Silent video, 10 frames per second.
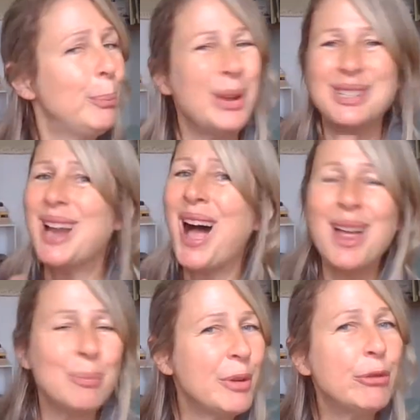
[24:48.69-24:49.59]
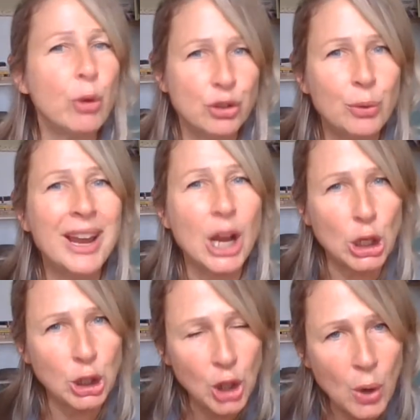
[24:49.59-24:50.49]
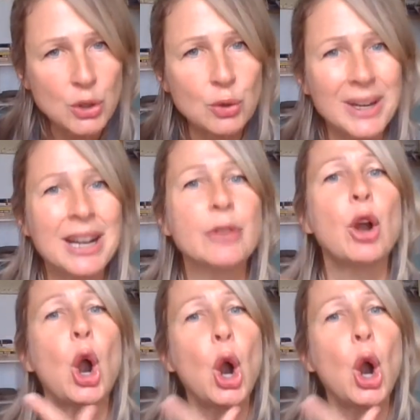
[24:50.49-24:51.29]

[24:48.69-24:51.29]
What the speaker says: but not before doing a close reading of